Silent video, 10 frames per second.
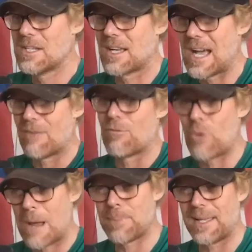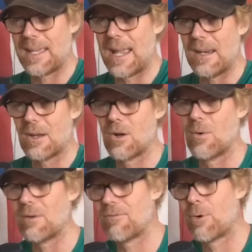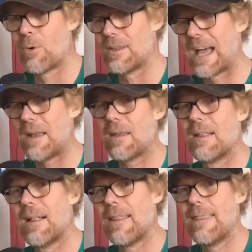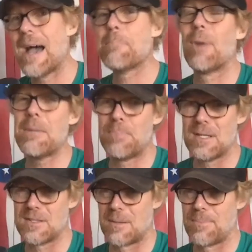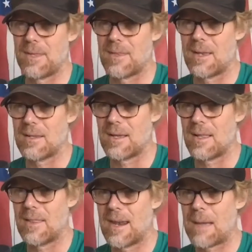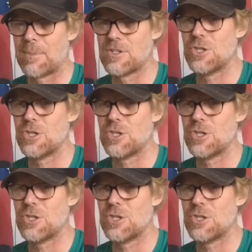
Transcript: to kind of replicate going forward. That might be something that happens.